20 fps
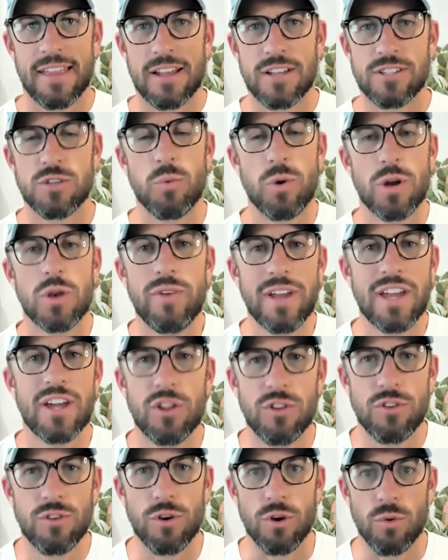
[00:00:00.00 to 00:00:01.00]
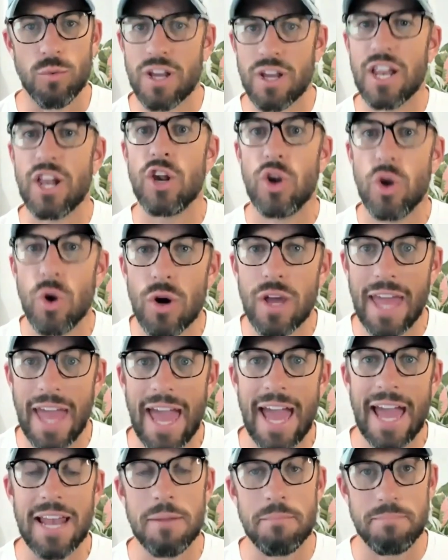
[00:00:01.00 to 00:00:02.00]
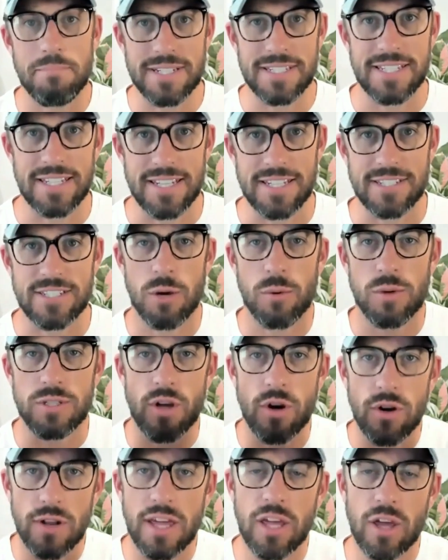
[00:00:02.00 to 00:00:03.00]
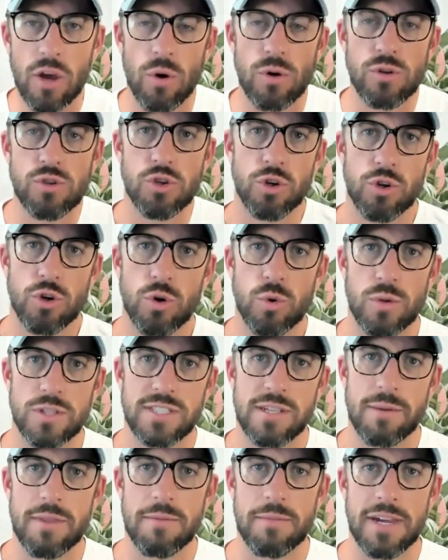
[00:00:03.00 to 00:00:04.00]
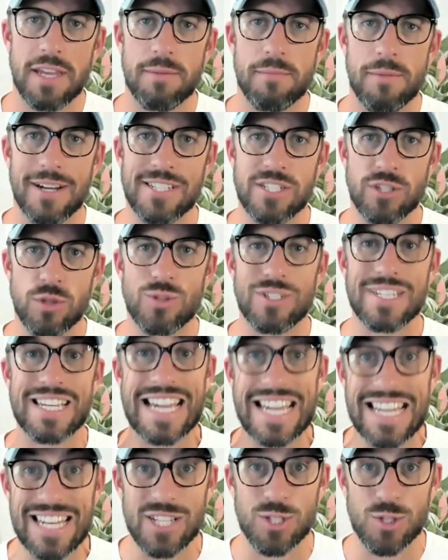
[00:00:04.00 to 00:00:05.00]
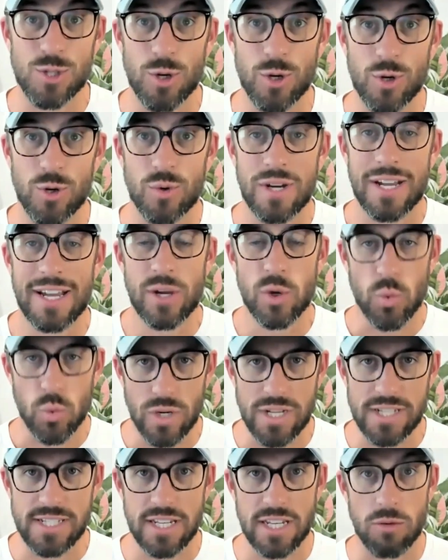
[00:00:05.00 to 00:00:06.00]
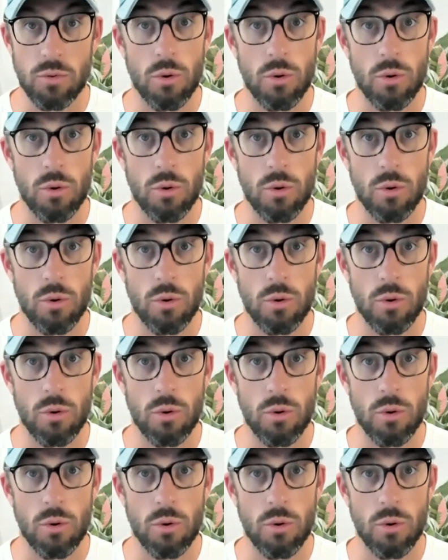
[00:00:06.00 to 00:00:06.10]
So what are we going to do? We're going to look at busyness. I was on a coaching call with some of the men in my Zeus inner circle recently.